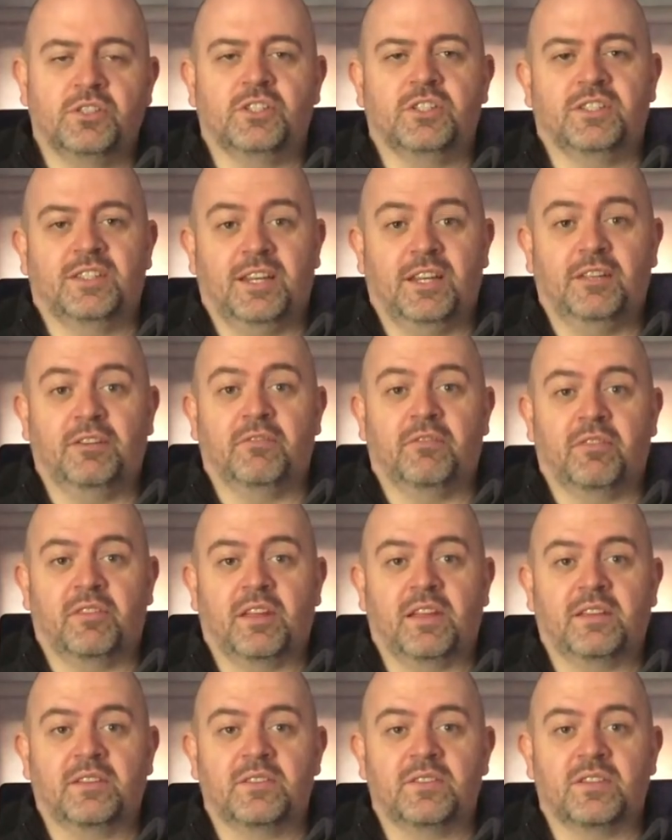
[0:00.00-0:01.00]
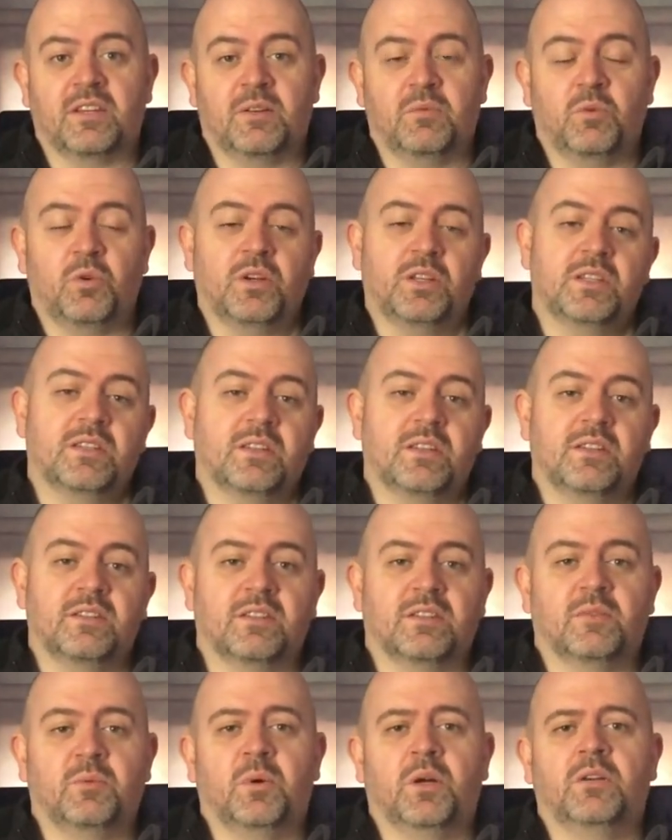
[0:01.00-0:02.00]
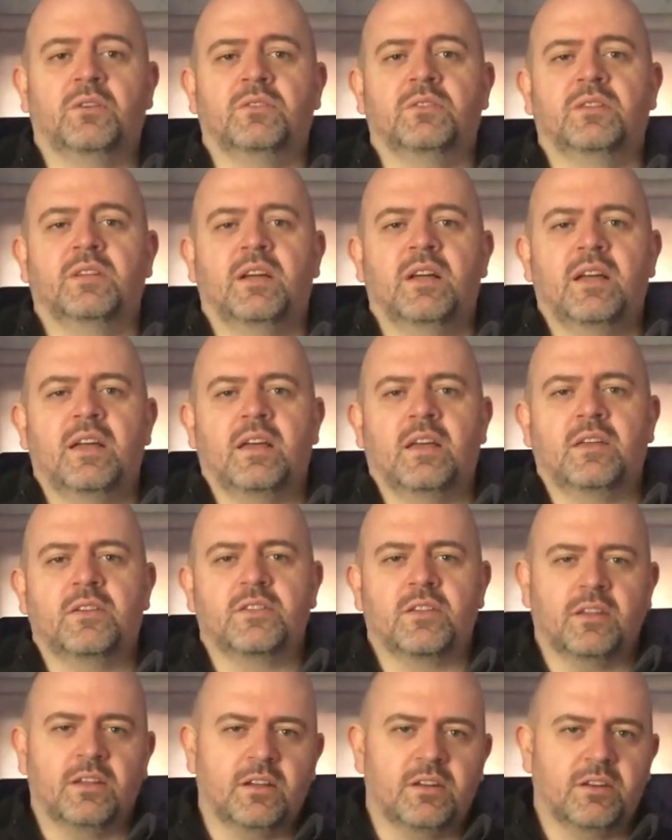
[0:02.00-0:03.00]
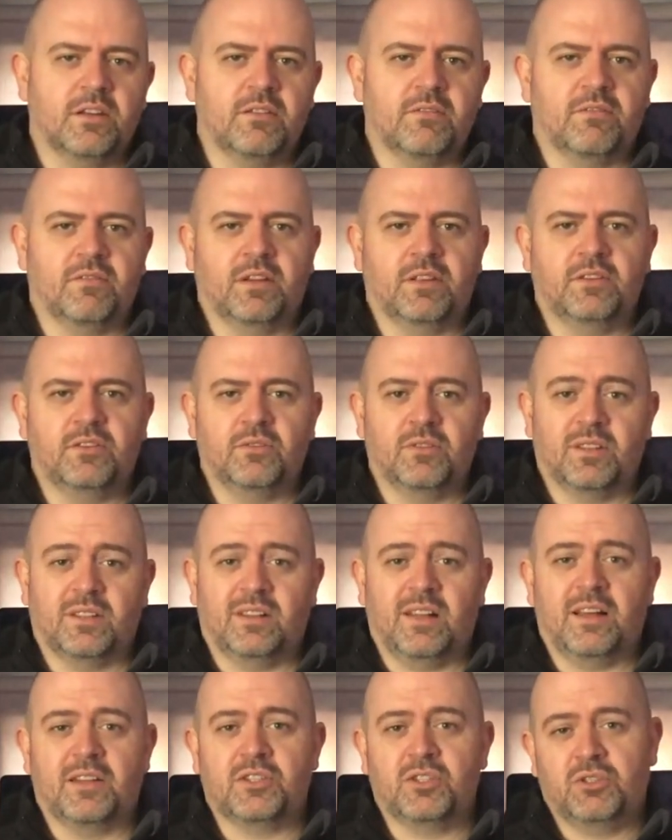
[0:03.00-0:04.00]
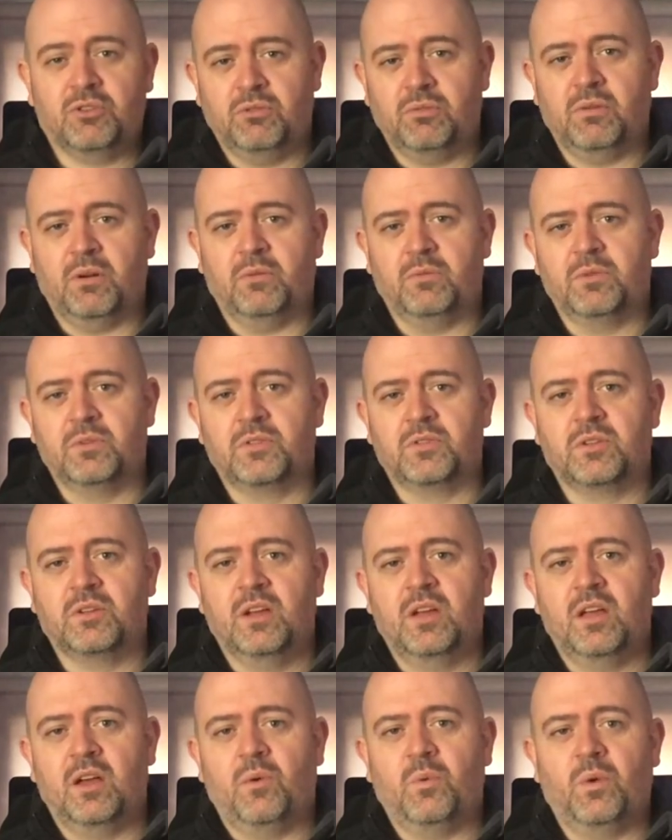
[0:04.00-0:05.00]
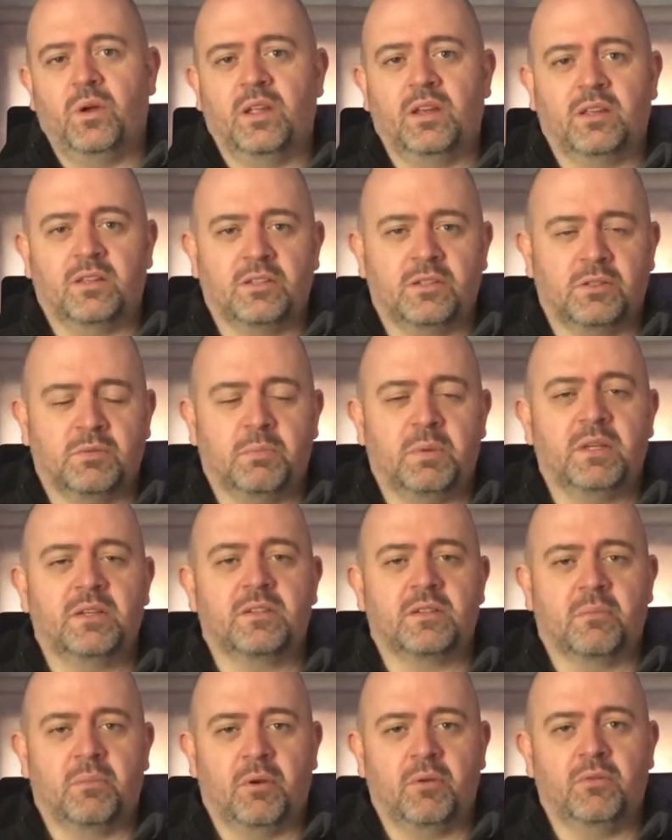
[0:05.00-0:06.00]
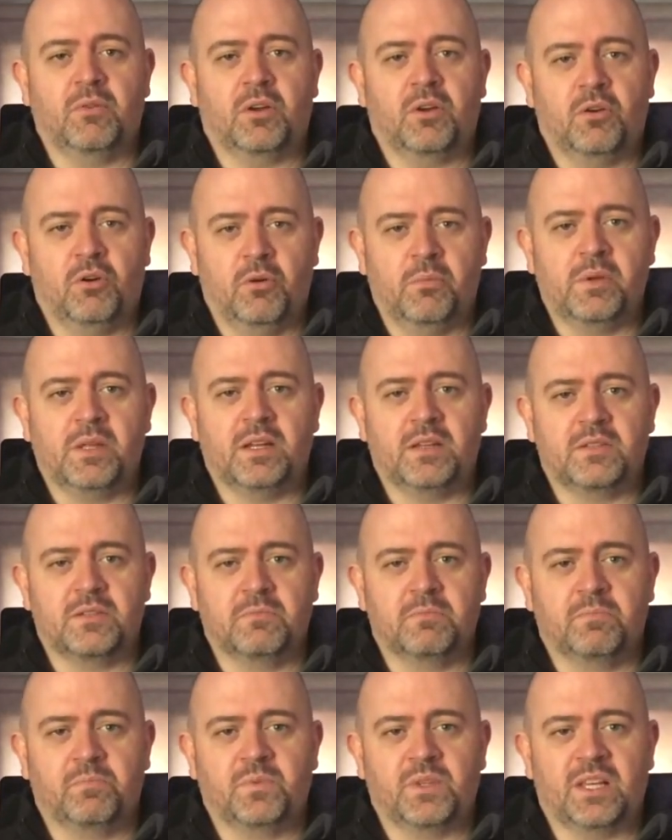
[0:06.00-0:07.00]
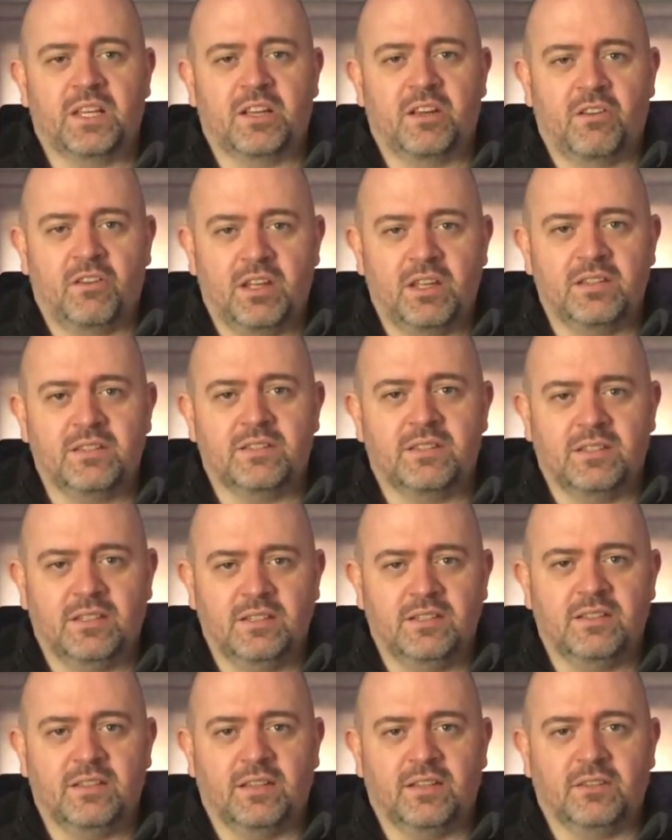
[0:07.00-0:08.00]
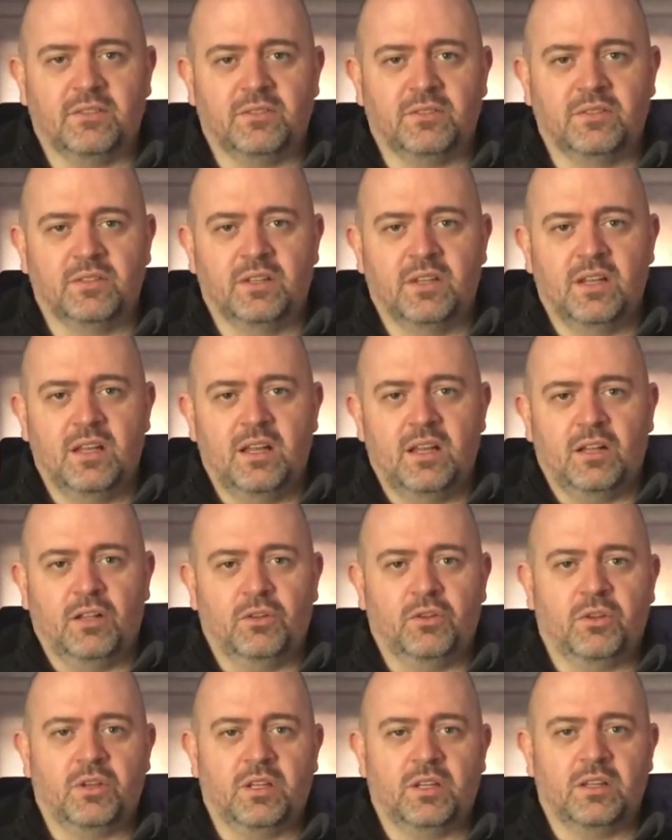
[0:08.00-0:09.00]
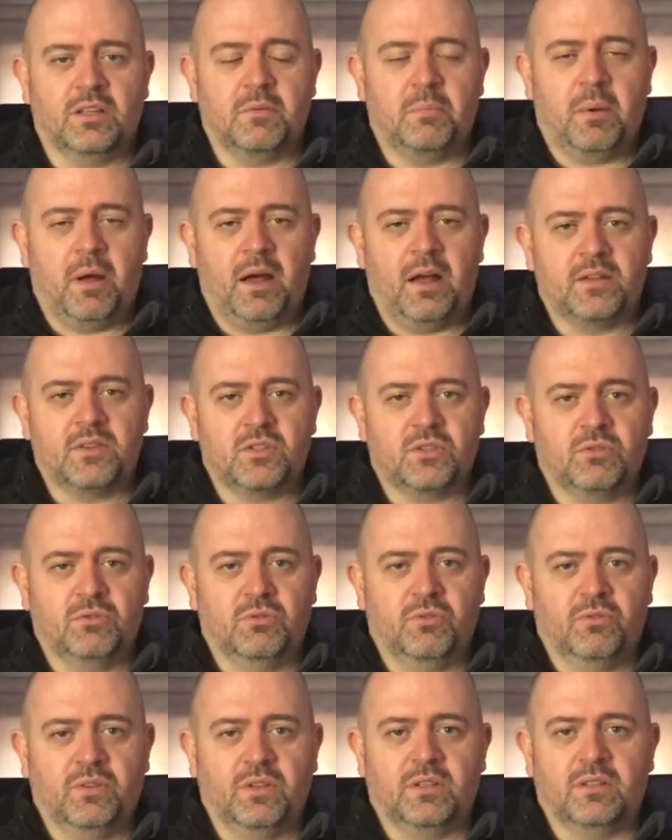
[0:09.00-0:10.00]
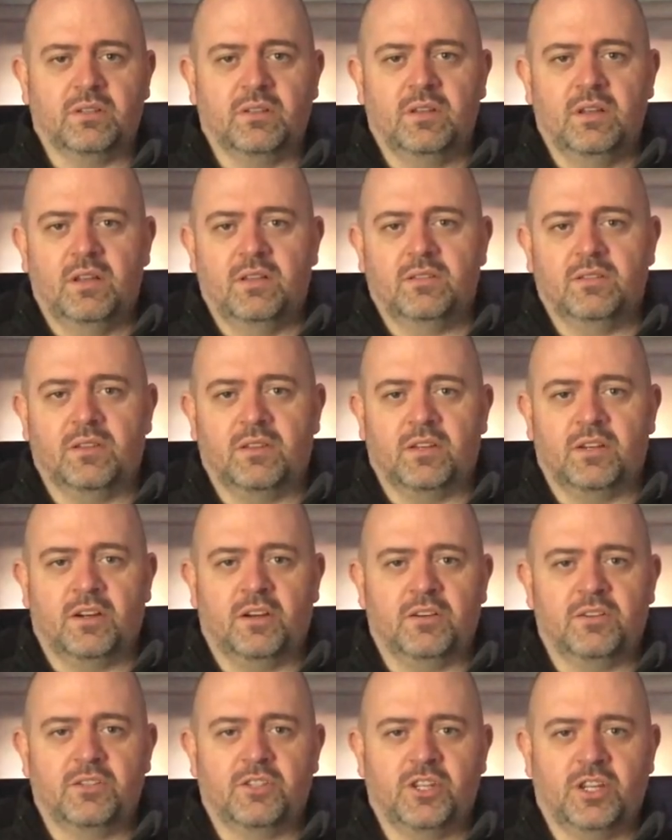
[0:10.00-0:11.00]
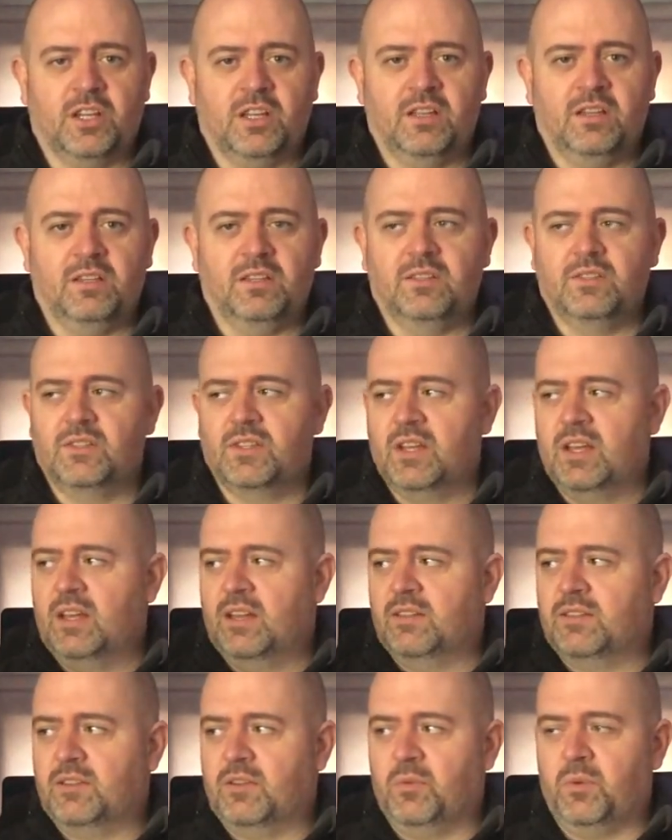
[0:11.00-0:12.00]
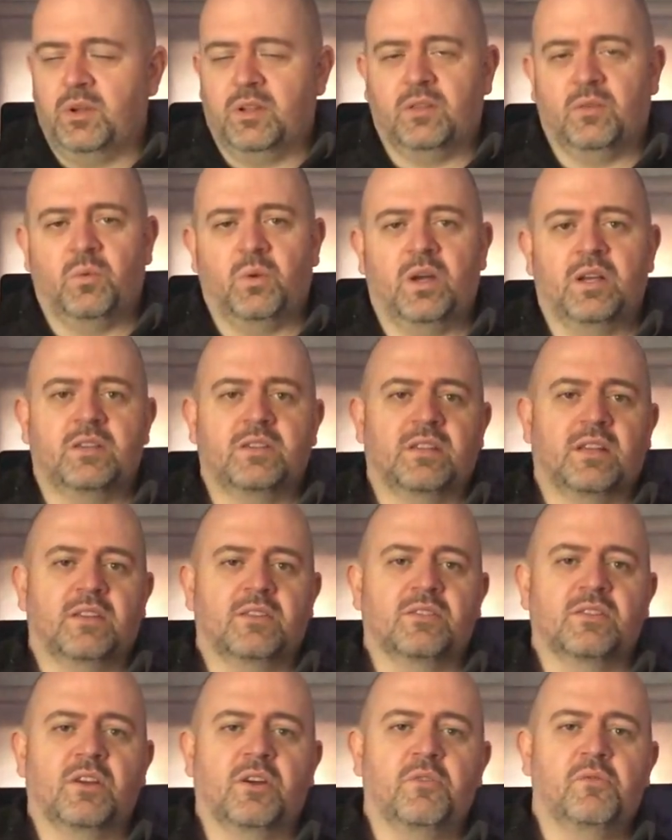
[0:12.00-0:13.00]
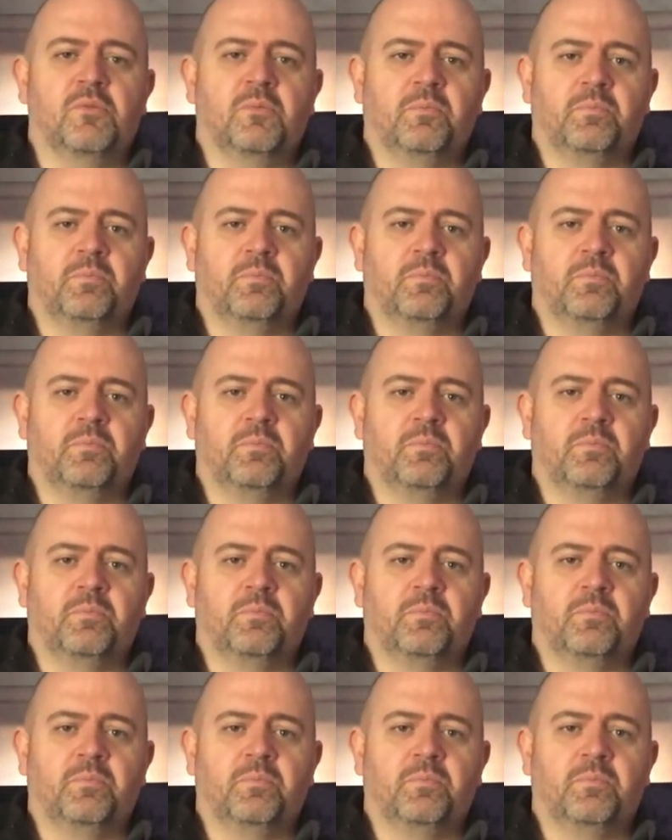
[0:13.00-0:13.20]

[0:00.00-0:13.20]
side of things and what he sees in the world, he's done a great video that lasts 2 hours where he speaks about the communism in great detail, looking at the past Soviet to the current Chinese to where the West is now.